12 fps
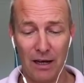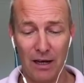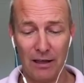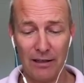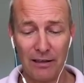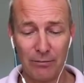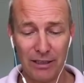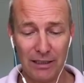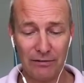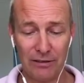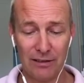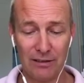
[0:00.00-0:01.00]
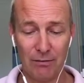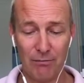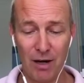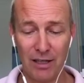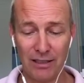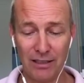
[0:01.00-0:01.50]
Another belief is
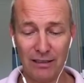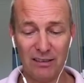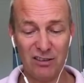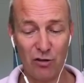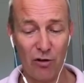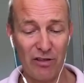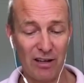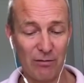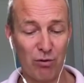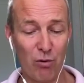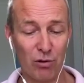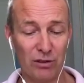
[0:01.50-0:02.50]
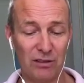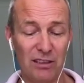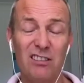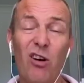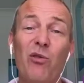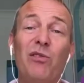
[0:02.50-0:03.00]
money is not that important,
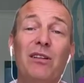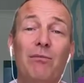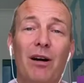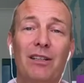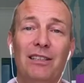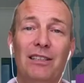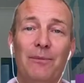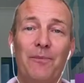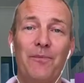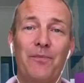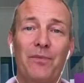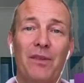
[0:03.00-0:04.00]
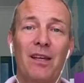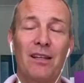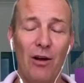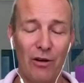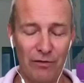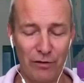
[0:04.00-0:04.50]
it's only money.
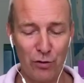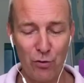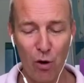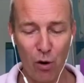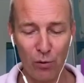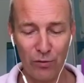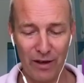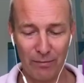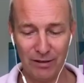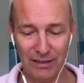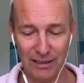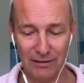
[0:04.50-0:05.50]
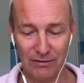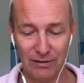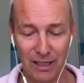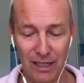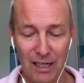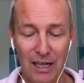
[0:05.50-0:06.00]
Now, if you hold that belief,
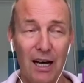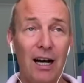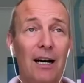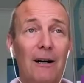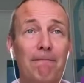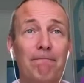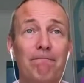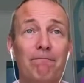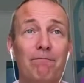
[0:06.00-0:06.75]
then,